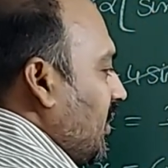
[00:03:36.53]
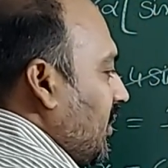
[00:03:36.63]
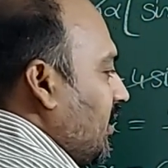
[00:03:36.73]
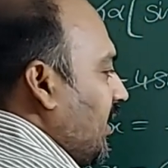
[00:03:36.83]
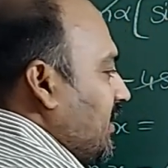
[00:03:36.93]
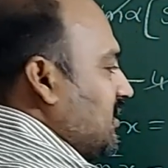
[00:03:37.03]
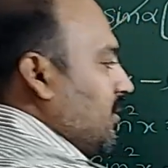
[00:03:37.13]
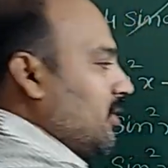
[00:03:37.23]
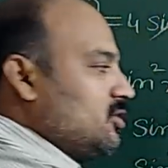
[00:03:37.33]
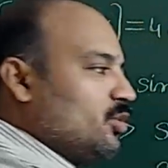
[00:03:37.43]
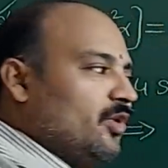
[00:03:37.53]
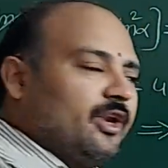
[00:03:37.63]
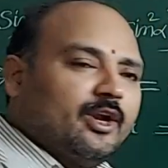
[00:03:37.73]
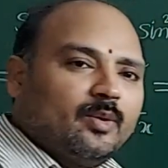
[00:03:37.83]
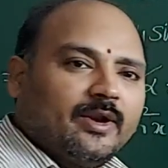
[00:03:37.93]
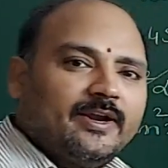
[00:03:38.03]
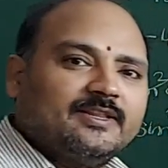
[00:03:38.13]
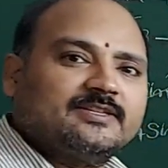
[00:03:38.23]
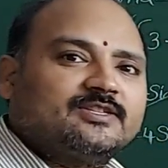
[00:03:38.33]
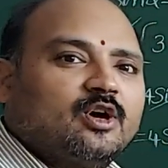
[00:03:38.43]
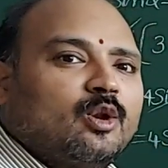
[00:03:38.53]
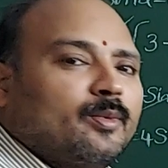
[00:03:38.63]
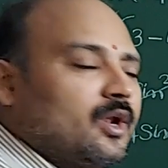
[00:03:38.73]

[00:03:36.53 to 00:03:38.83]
In the exam also we need to write this star